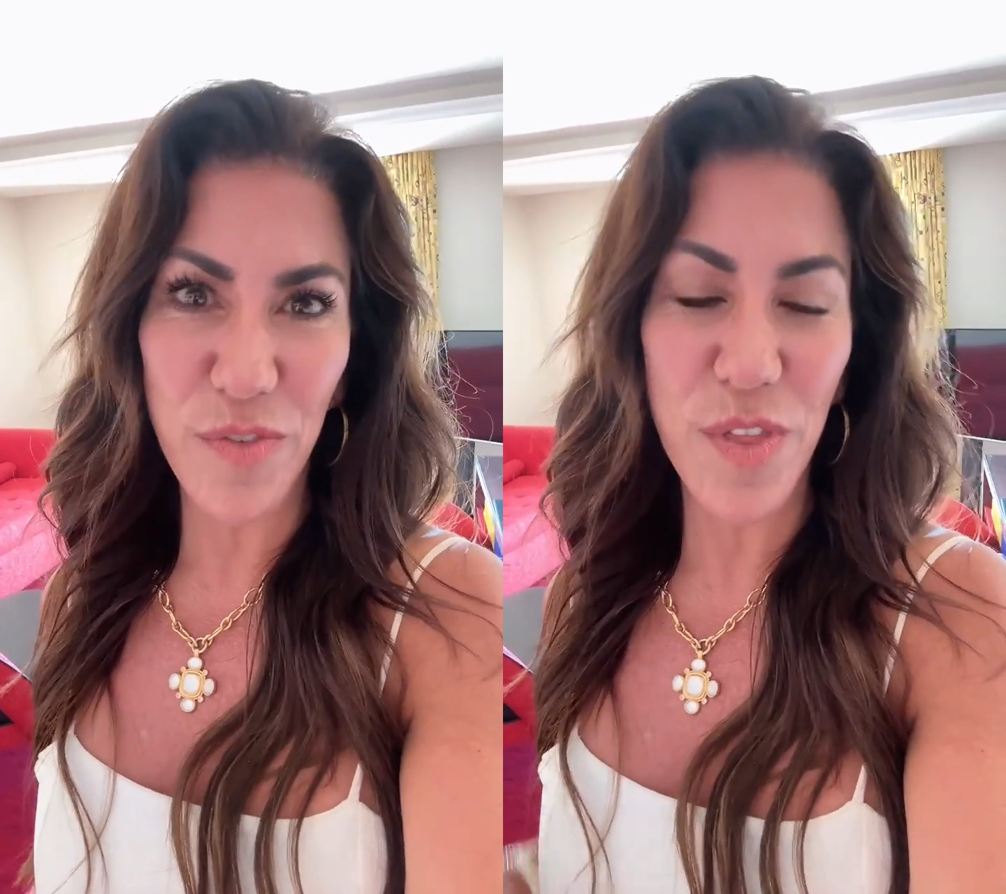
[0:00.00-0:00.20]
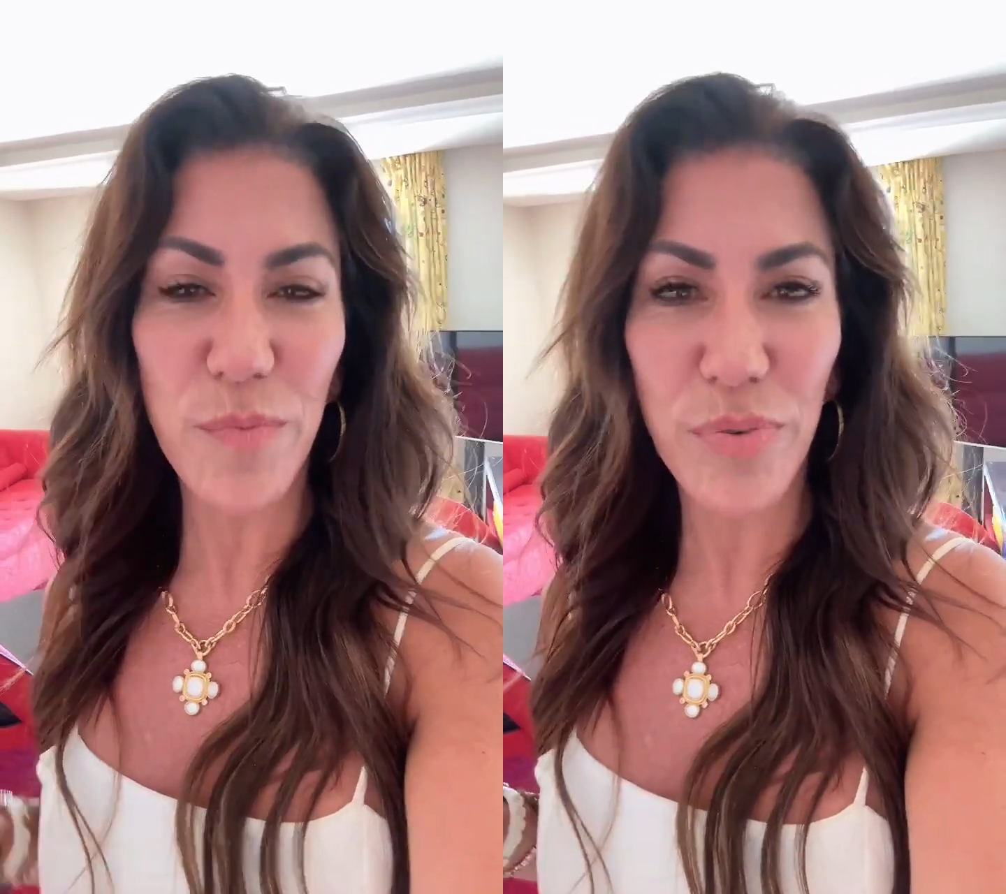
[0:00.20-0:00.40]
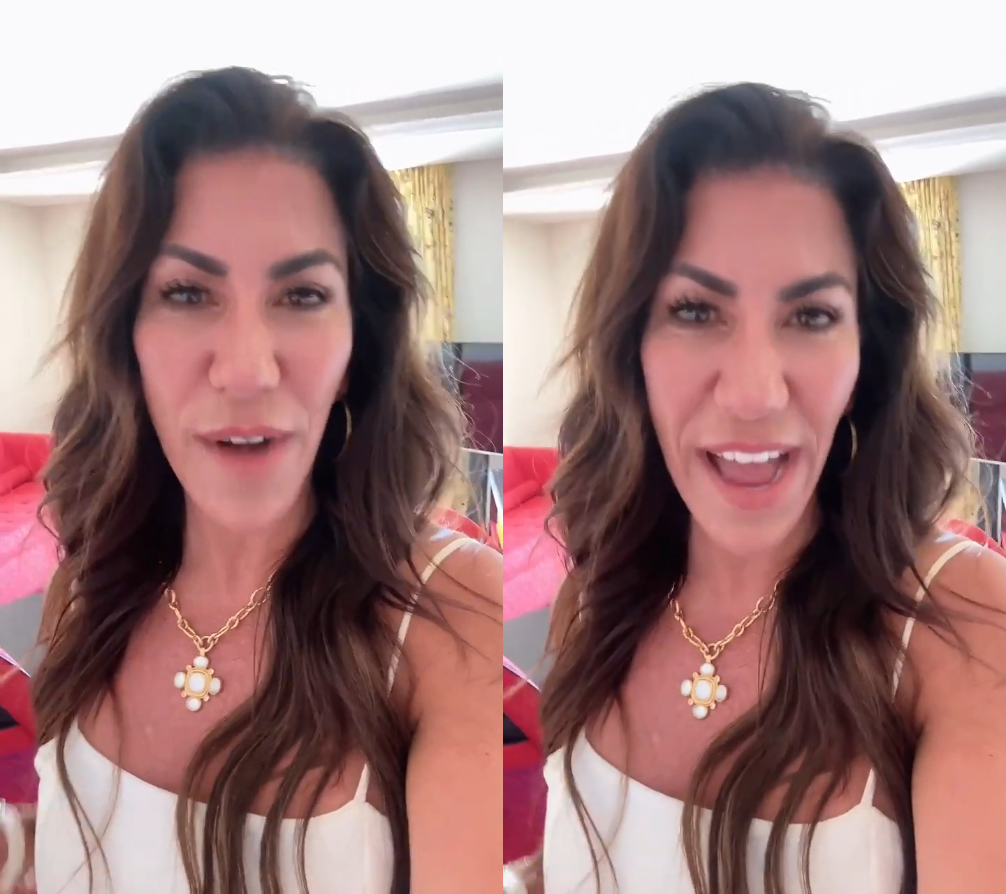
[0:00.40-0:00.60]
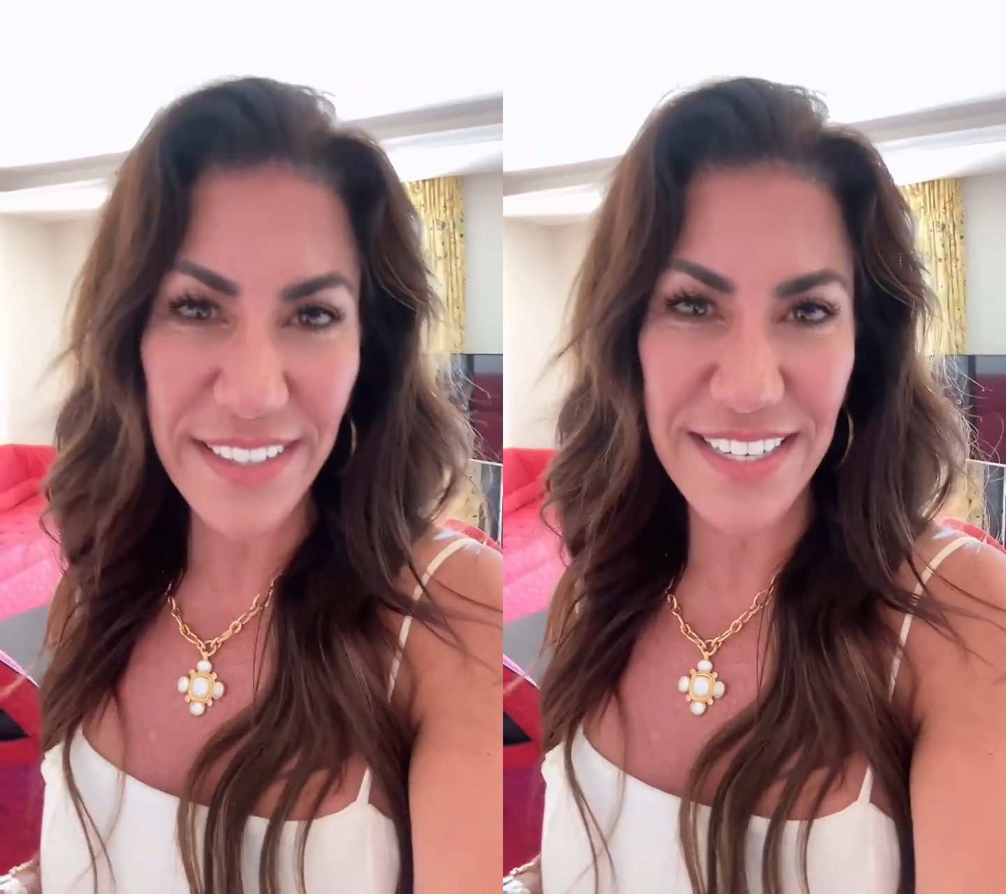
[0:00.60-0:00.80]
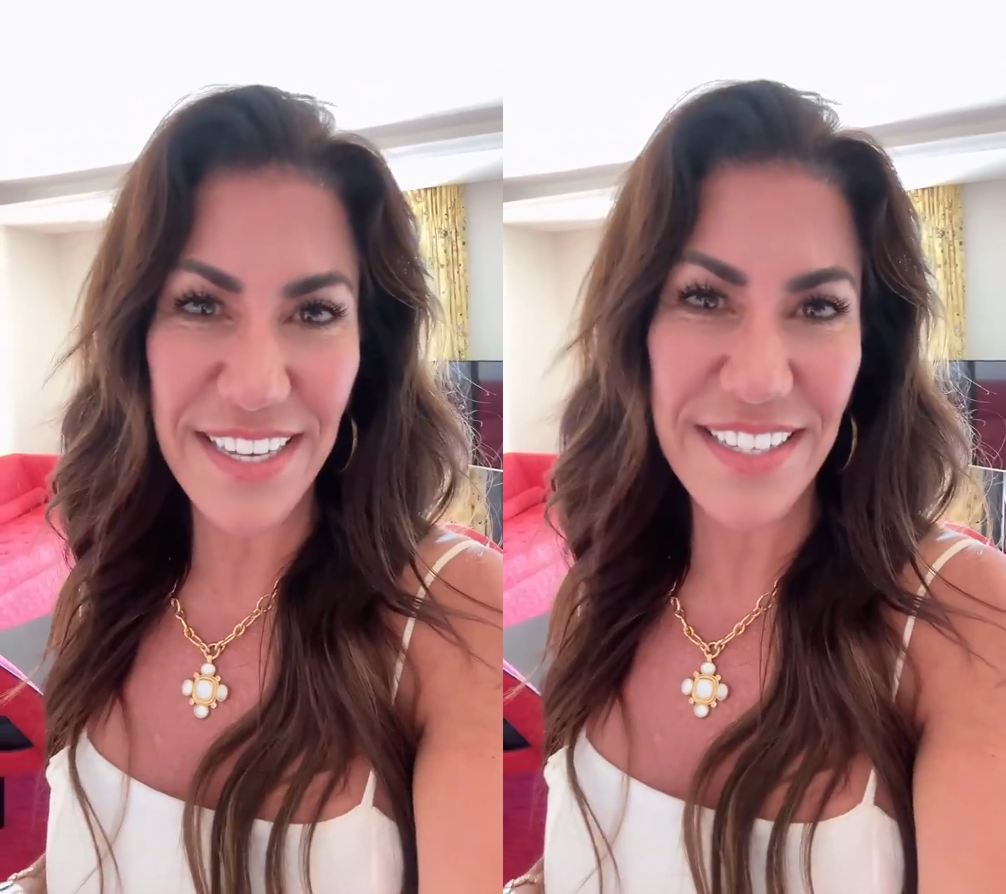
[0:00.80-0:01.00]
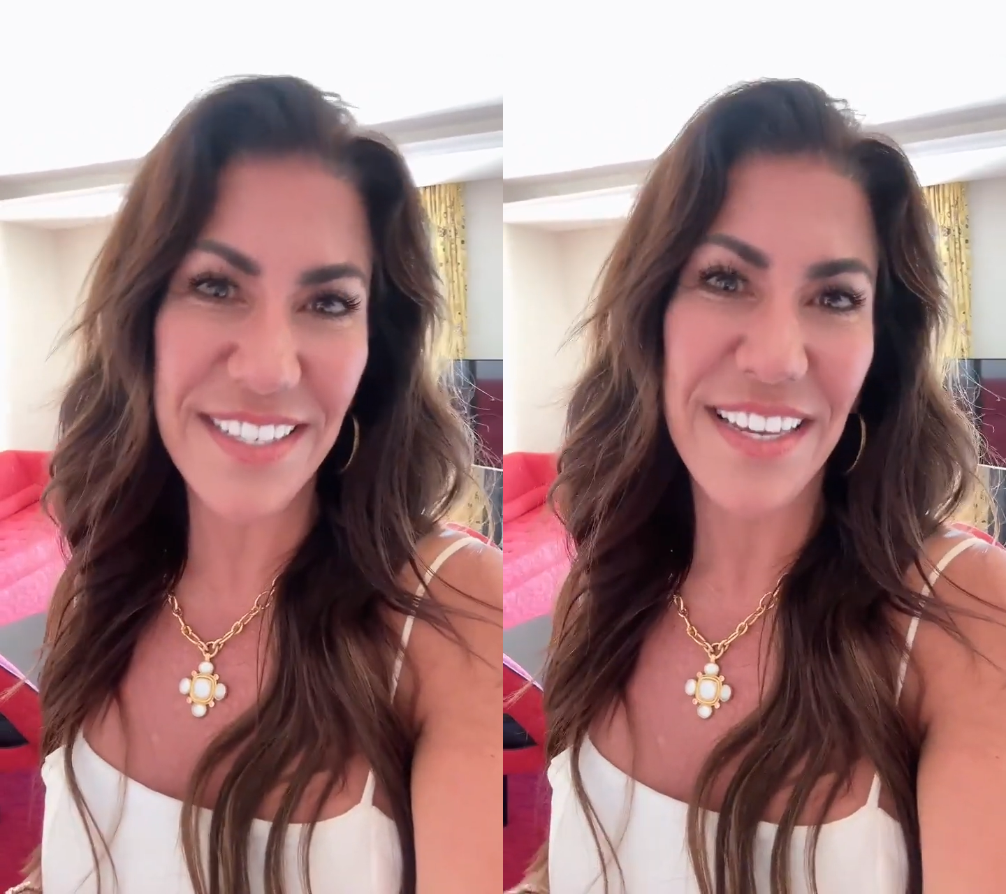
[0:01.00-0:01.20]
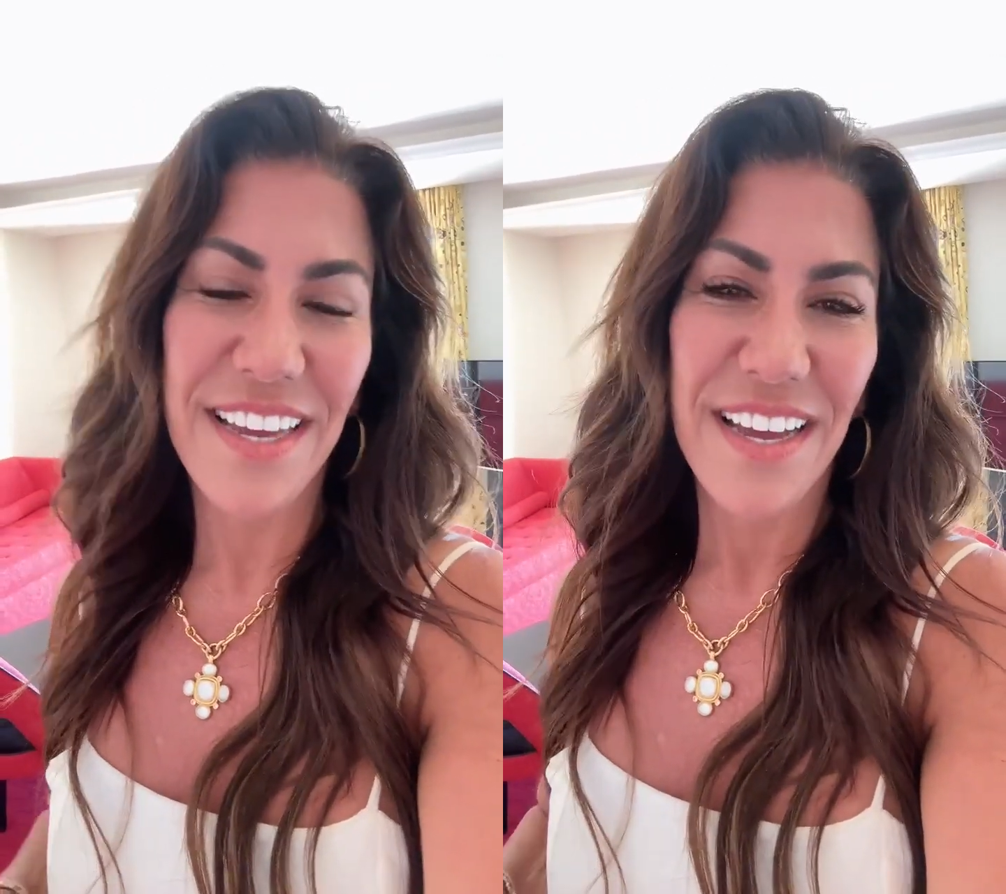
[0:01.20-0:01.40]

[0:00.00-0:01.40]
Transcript: for the practice.